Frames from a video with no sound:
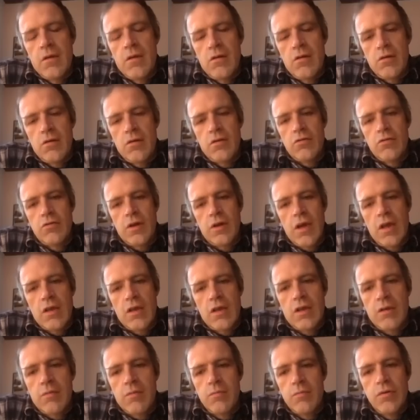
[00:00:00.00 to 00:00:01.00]
The
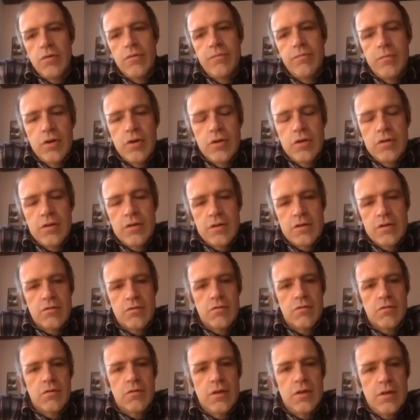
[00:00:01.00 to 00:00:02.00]
organic movement is
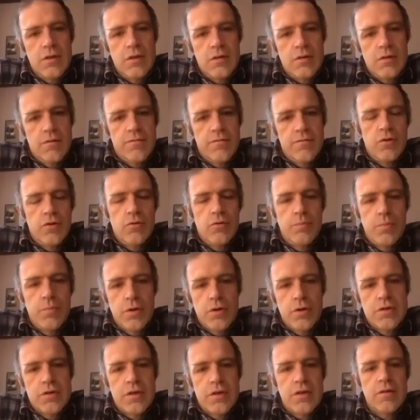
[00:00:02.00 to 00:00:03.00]
only a few
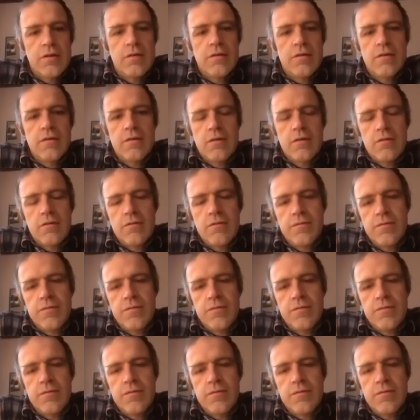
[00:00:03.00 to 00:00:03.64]
percent of